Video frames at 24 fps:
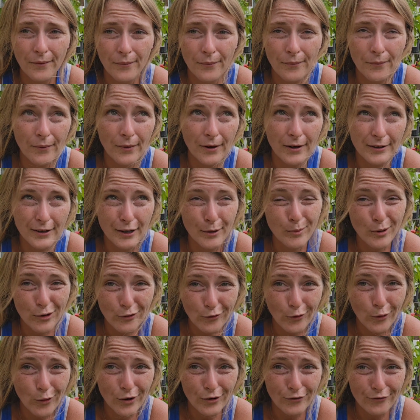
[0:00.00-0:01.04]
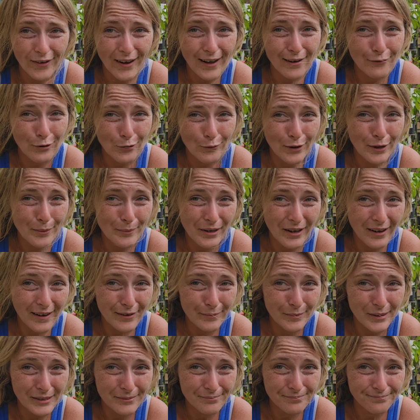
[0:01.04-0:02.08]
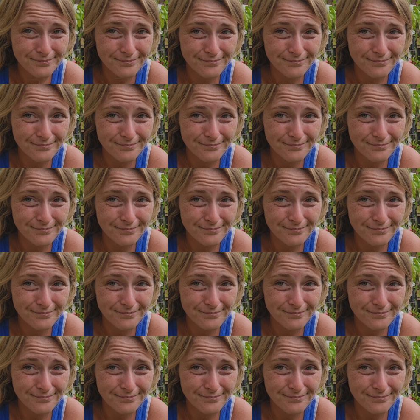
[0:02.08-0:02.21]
Well, number 4 and 5 are right behind me.